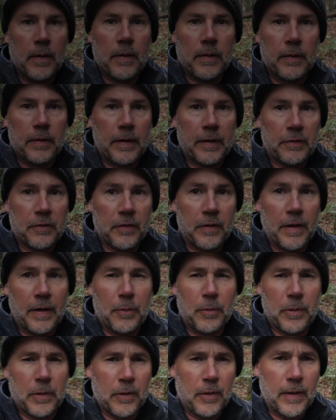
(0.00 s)
Yesterday
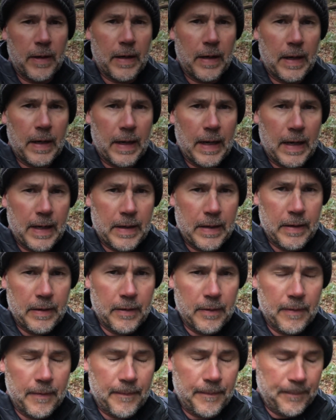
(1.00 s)
when Greg and I got here,
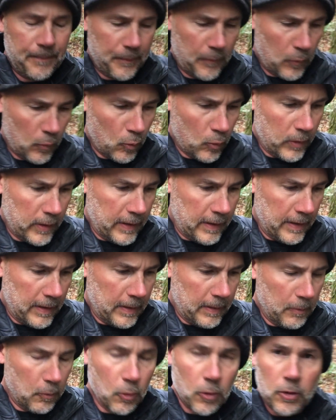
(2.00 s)

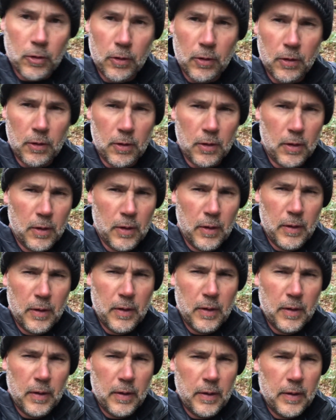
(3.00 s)
we were
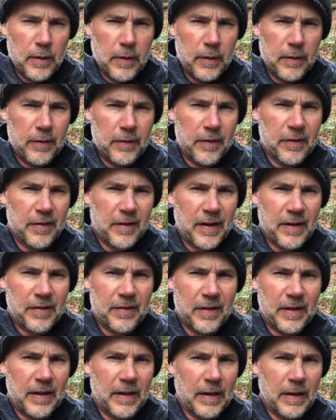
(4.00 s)

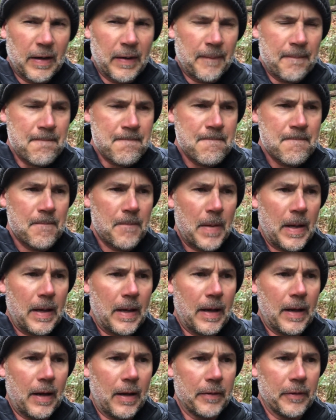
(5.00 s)
discussing
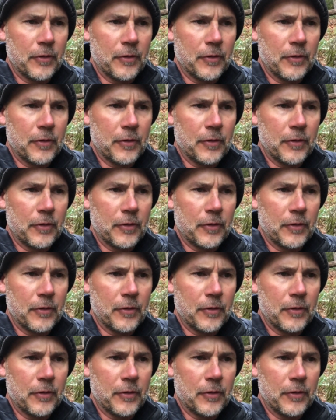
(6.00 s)
on the